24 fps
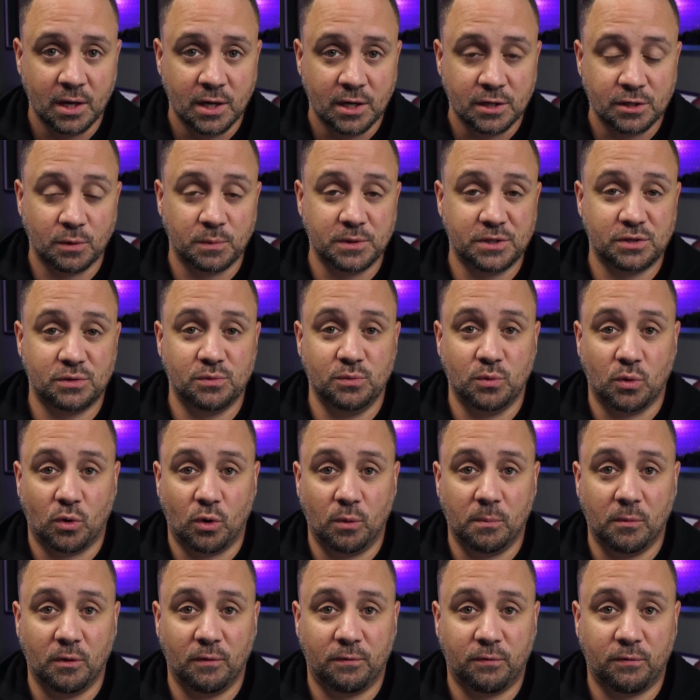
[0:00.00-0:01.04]
So it's
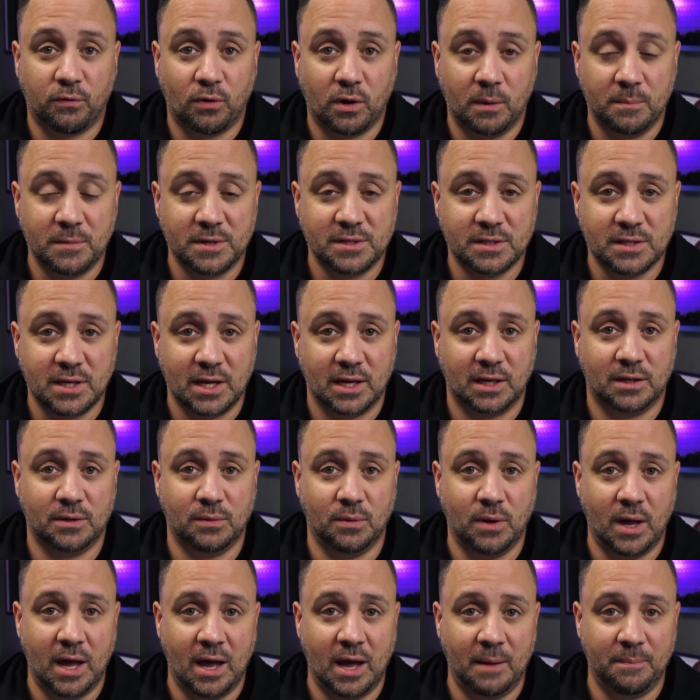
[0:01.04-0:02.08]
normal for a mistake
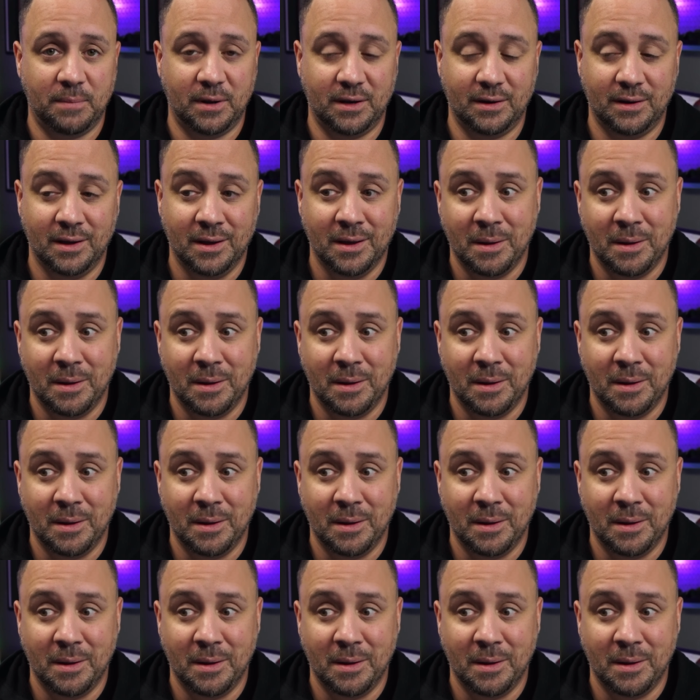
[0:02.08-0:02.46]
to happen.